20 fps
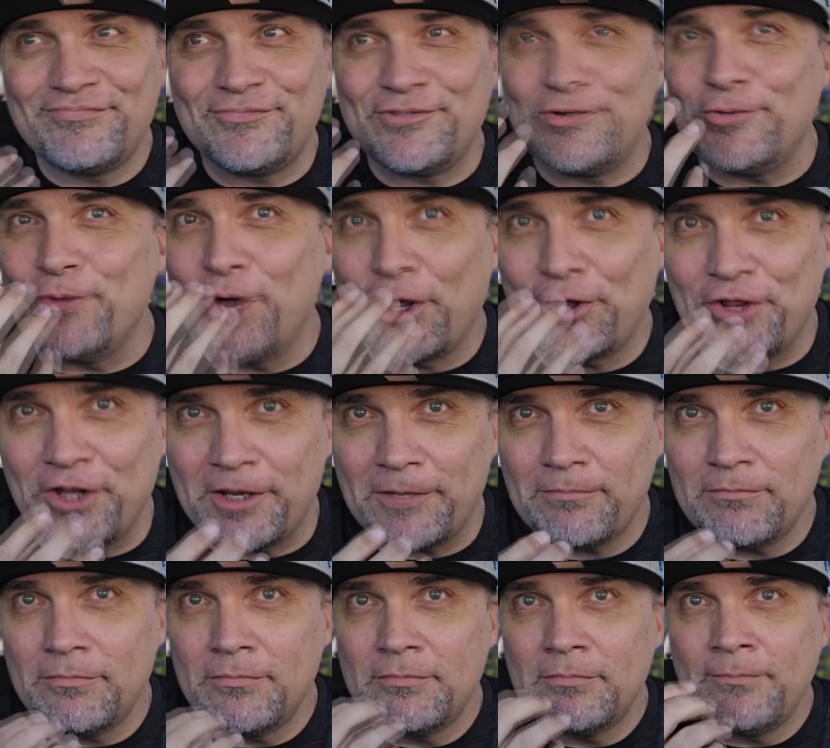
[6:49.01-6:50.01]
do nothing.
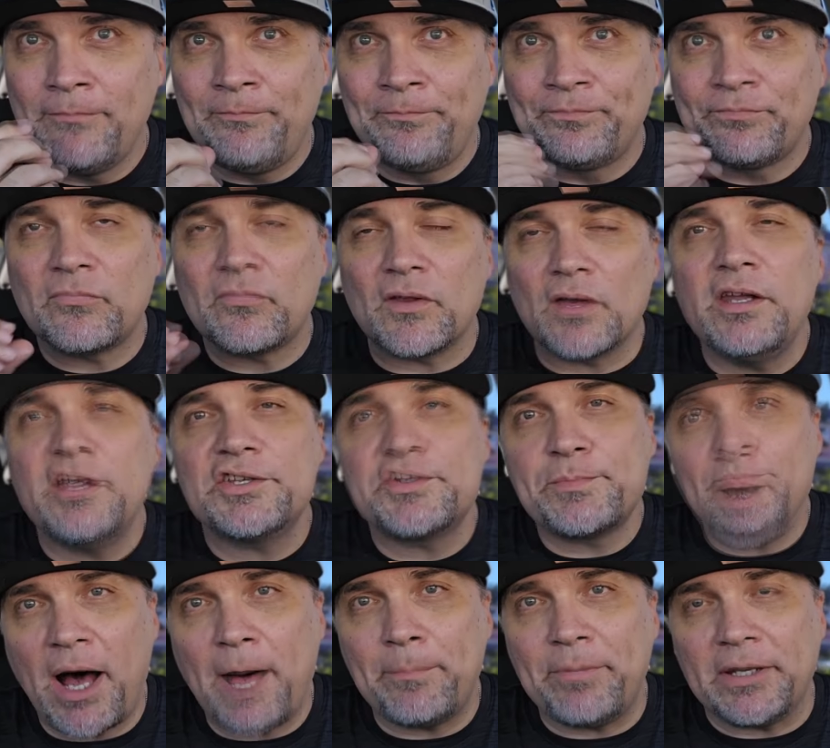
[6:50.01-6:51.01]
And it's
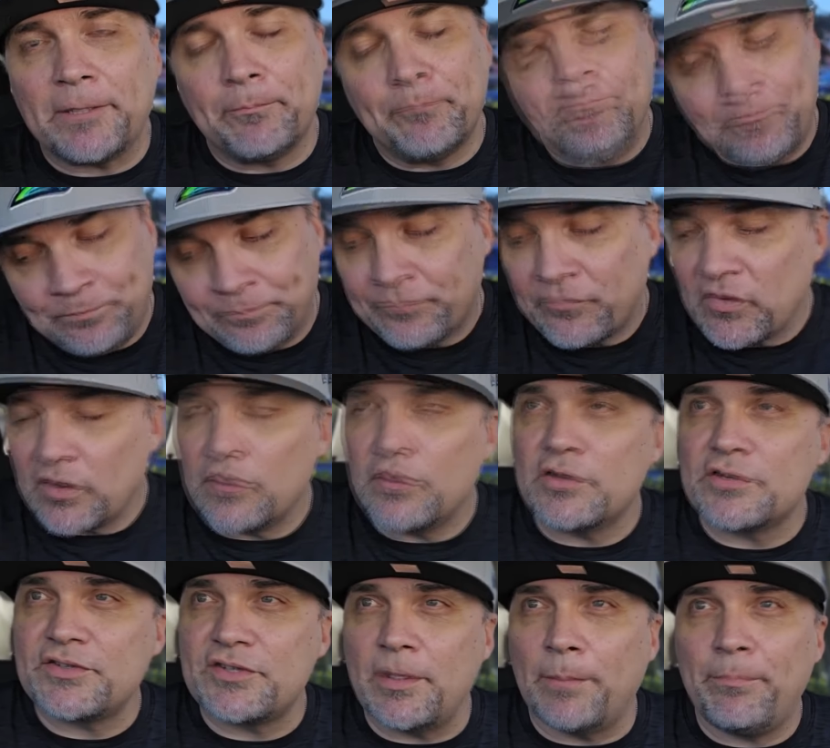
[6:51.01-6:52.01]
popping.
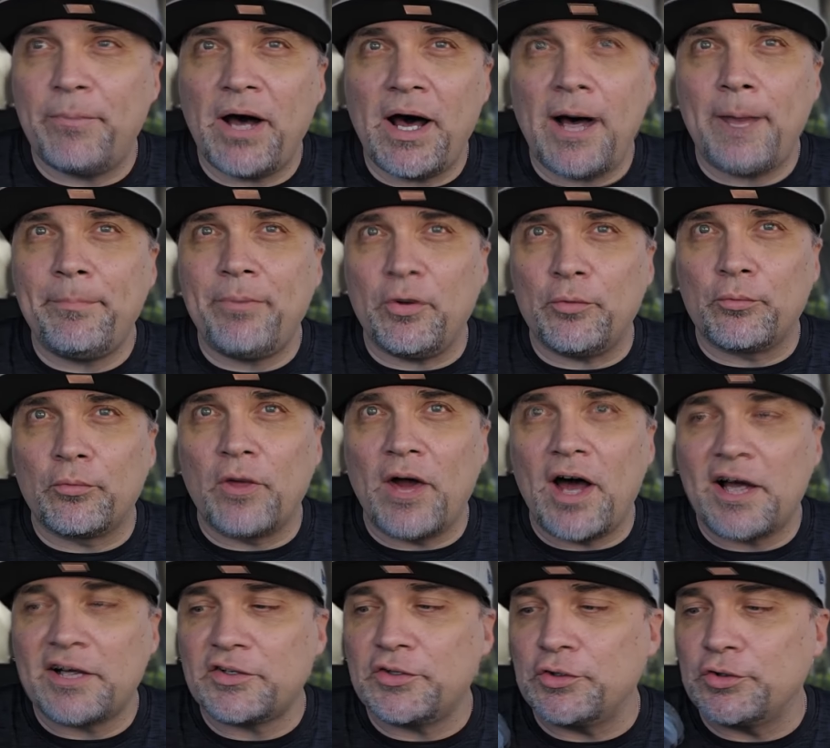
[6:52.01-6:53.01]
There's some Pop Rock